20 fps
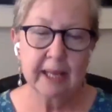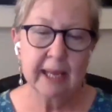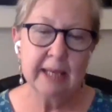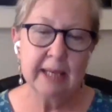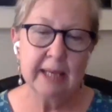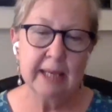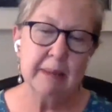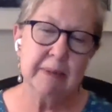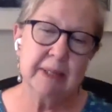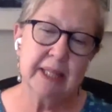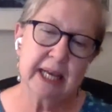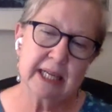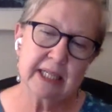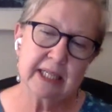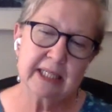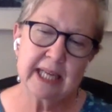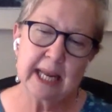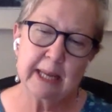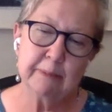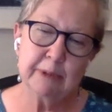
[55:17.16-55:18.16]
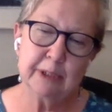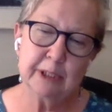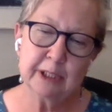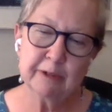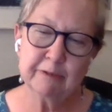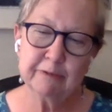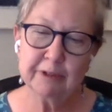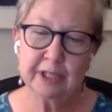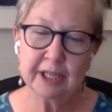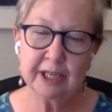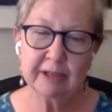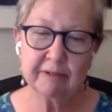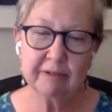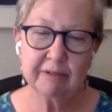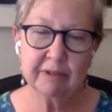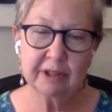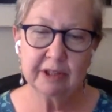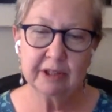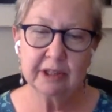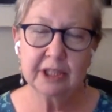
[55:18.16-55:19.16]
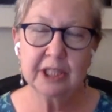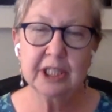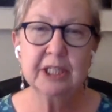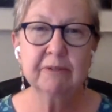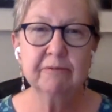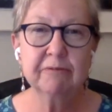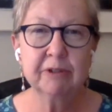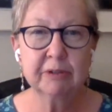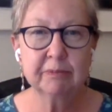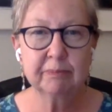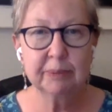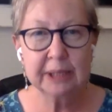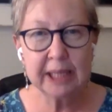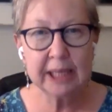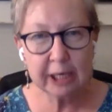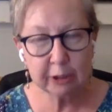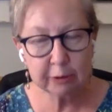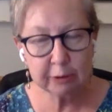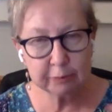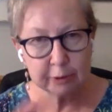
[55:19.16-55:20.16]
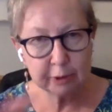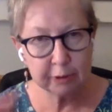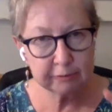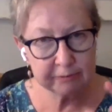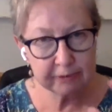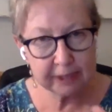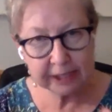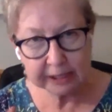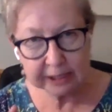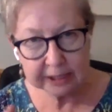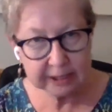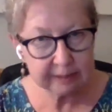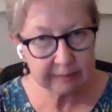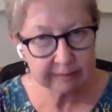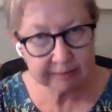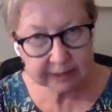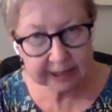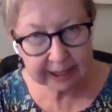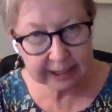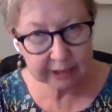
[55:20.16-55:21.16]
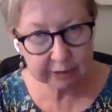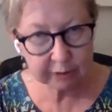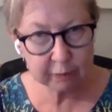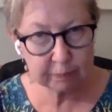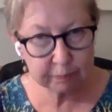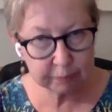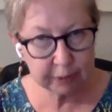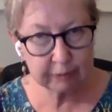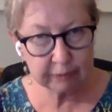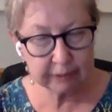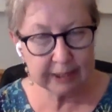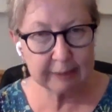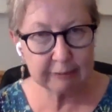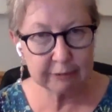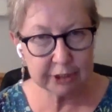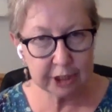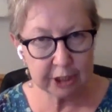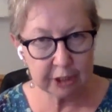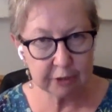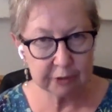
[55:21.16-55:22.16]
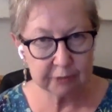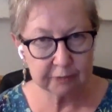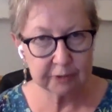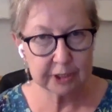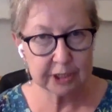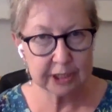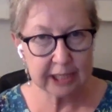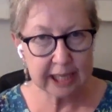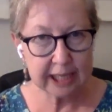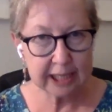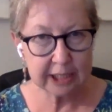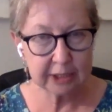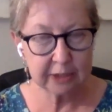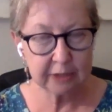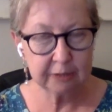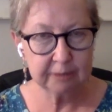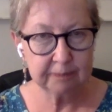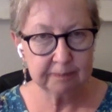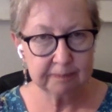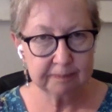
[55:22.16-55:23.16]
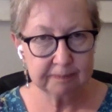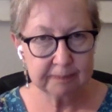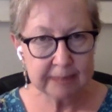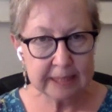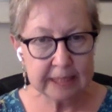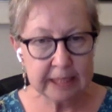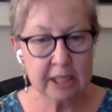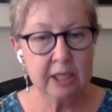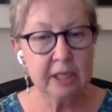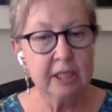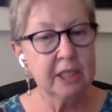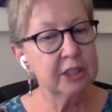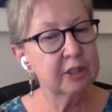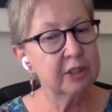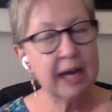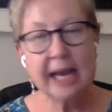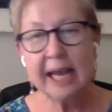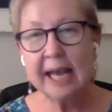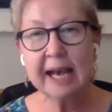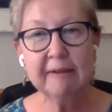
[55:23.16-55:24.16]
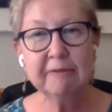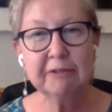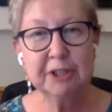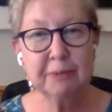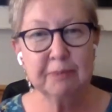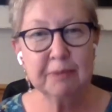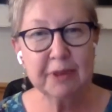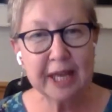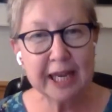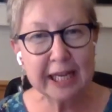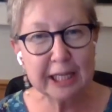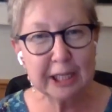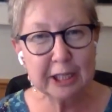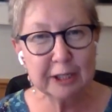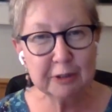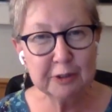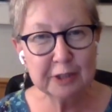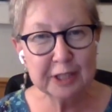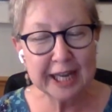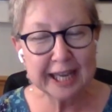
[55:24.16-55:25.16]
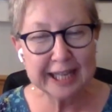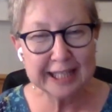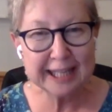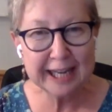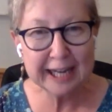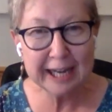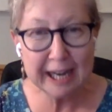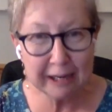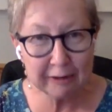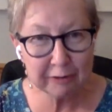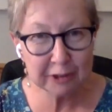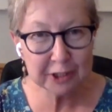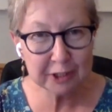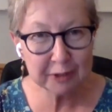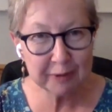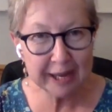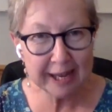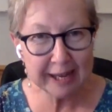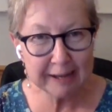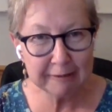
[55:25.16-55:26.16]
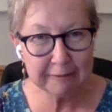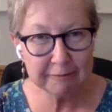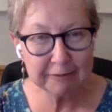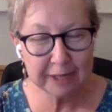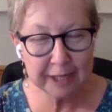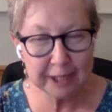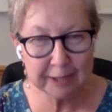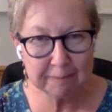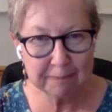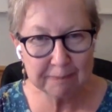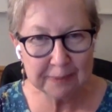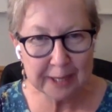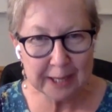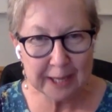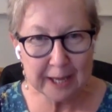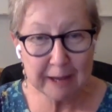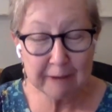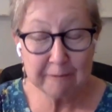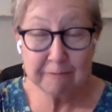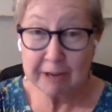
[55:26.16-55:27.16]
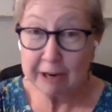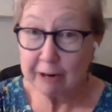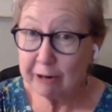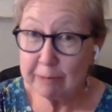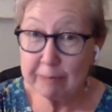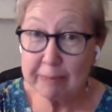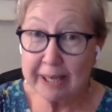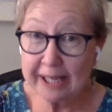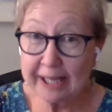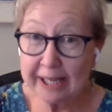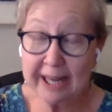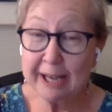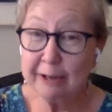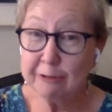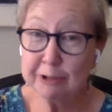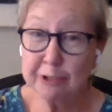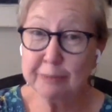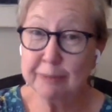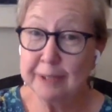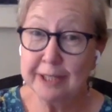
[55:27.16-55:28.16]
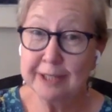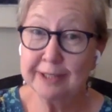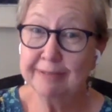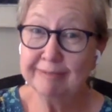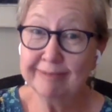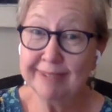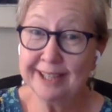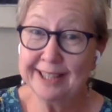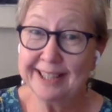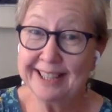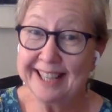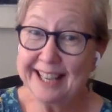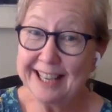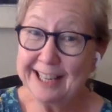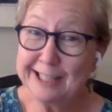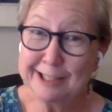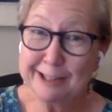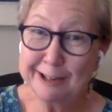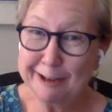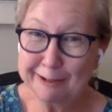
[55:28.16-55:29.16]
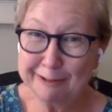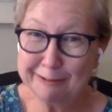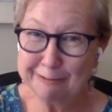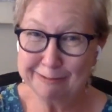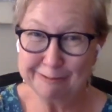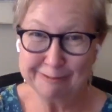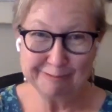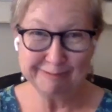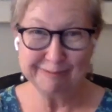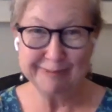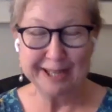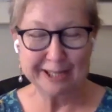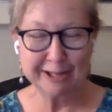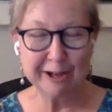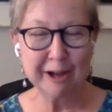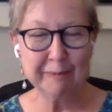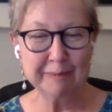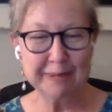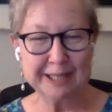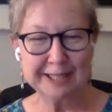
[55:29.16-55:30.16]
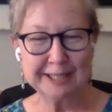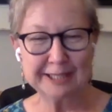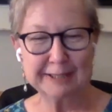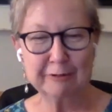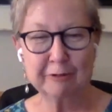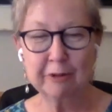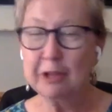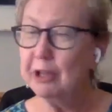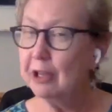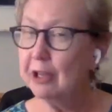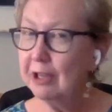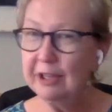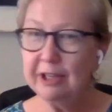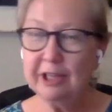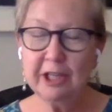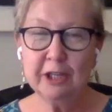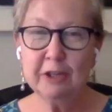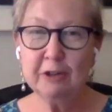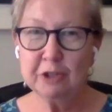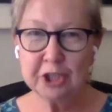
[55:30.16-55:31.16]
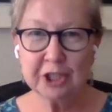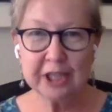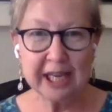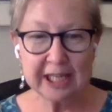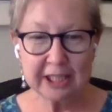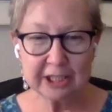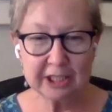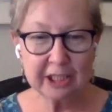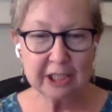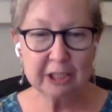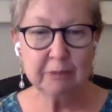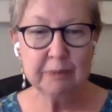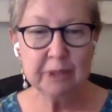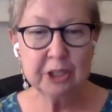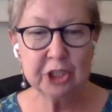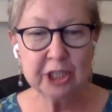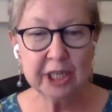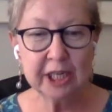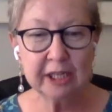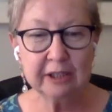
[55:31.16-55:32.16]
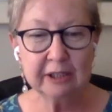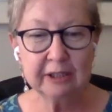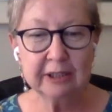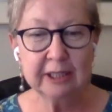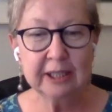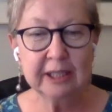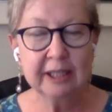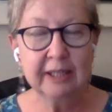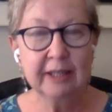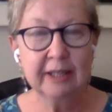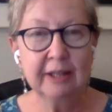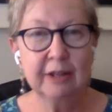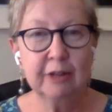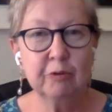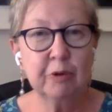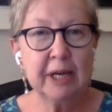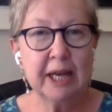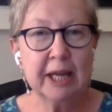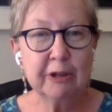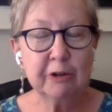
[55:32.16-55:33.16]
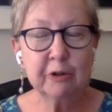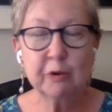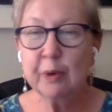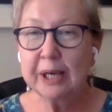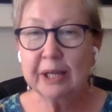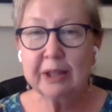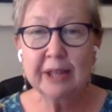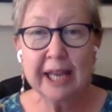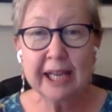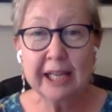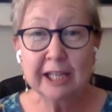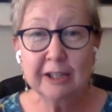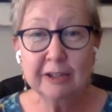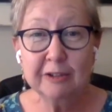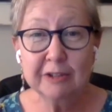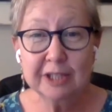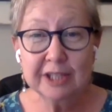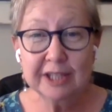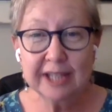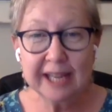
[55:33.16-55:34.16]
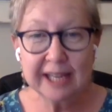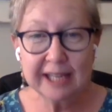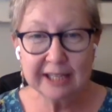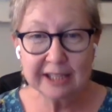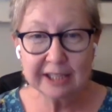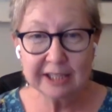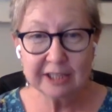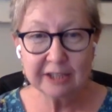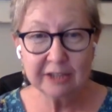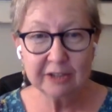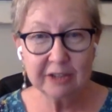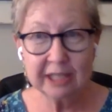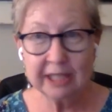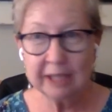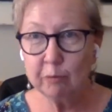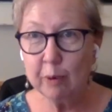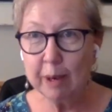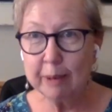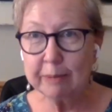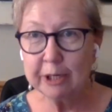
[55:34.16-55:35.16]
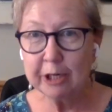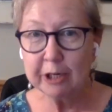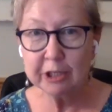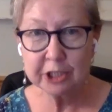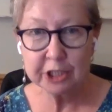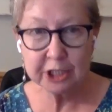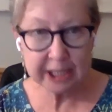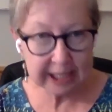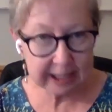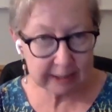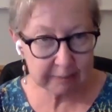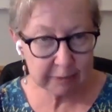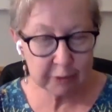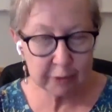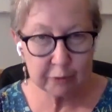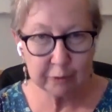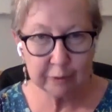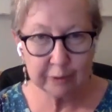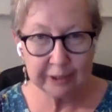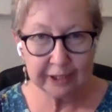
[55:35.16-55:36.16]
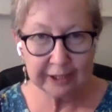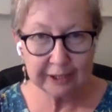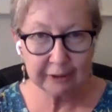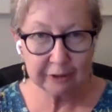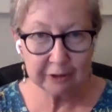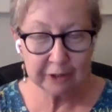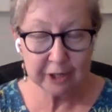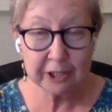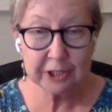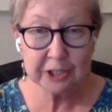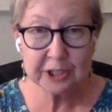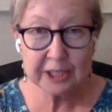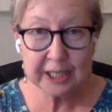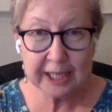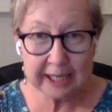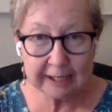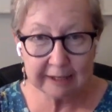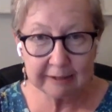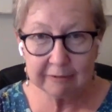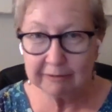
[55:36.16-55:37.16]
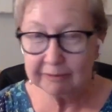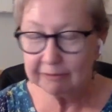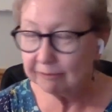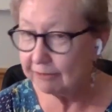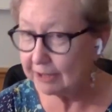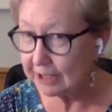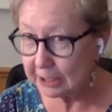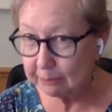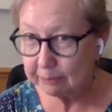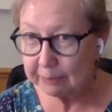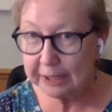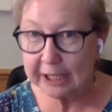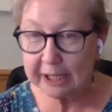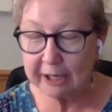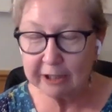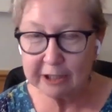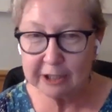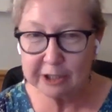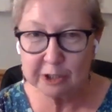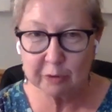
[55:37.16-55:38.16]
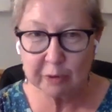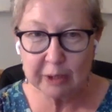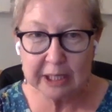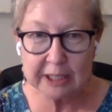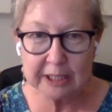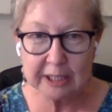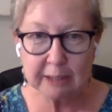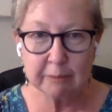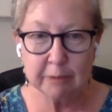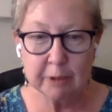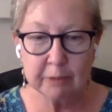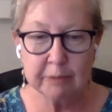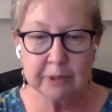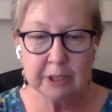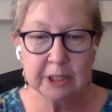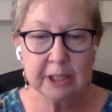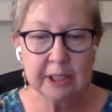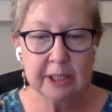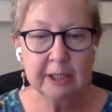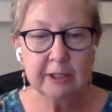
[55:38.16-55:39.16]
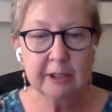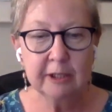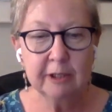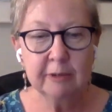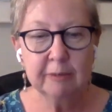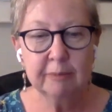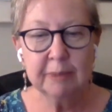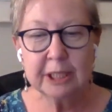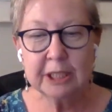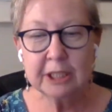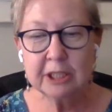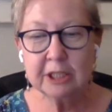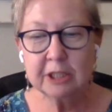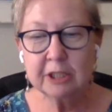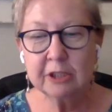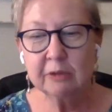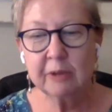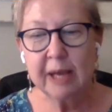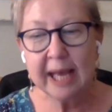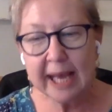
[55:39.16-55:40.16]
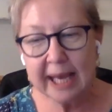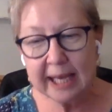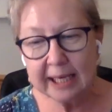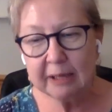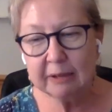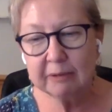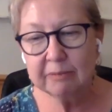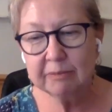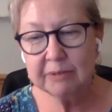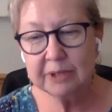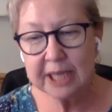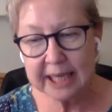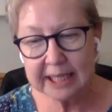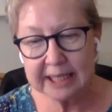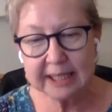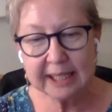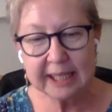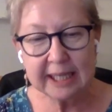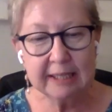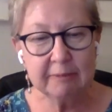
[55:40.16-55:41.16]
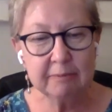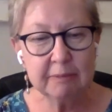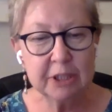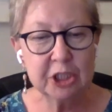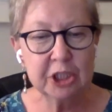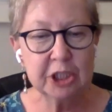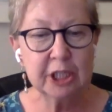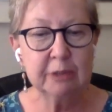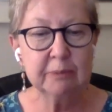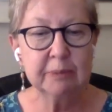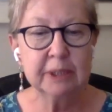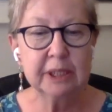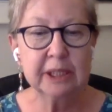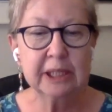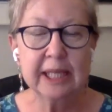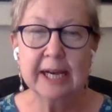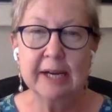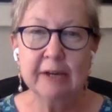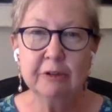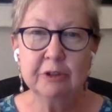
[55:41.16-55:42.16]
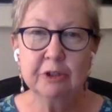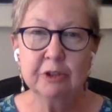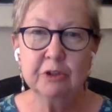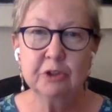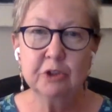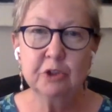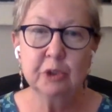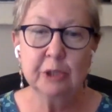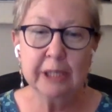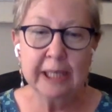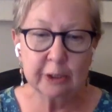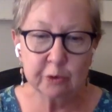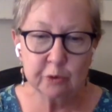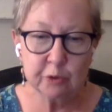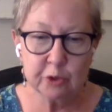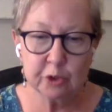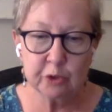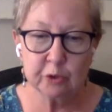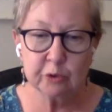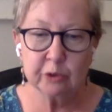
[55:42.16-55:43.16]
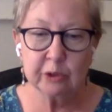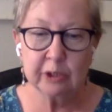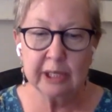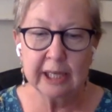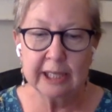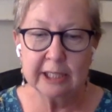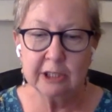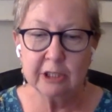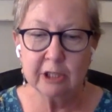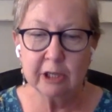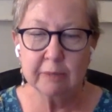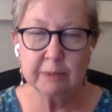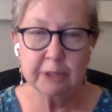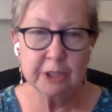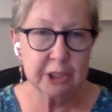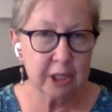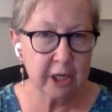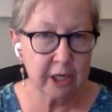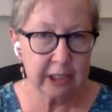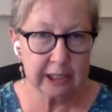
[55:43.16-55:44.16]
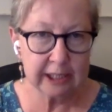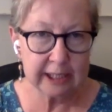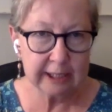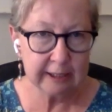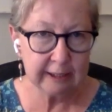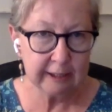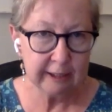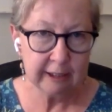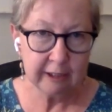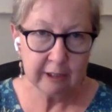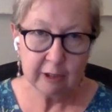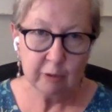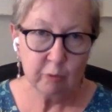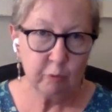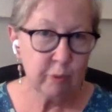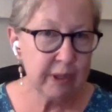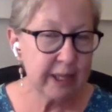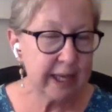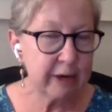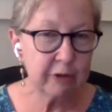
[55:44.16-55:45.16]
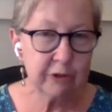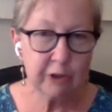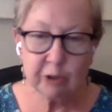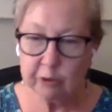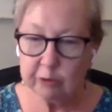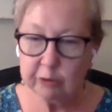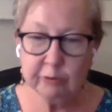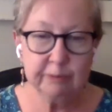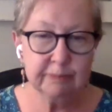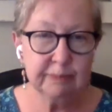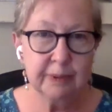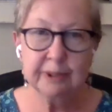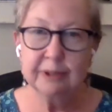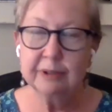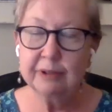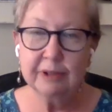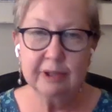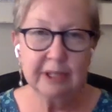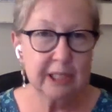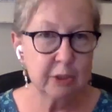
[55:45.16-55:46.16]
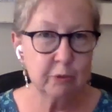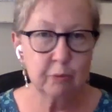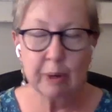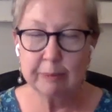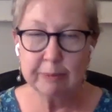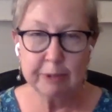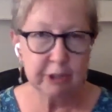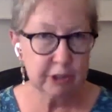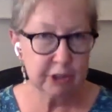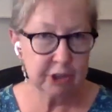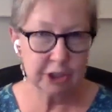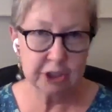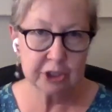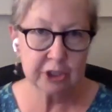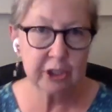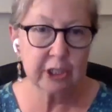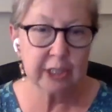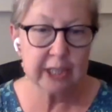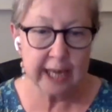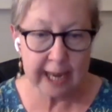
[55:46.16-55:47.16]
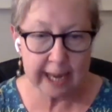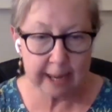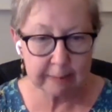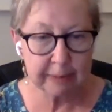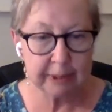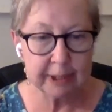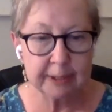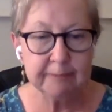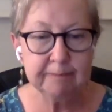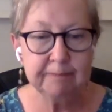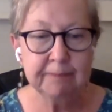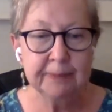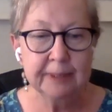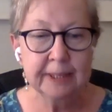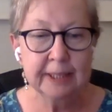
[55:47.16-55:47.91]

and maybe that table of the, of the different player profiles. That's that was yeah. a useful slide too. So I have some thank yous, and then I also have um, a very big announcement at the end of my comments. So huge thanks to you, Michelle. Three other quick thank yous. Thanks to the webinar team who you're not seeing visibly on the screens at the moment, but to Hannah Deskin, Michelle McLeod, Julien Couture, and Thomas Dodlin, without whom these webinars just couldn't happen.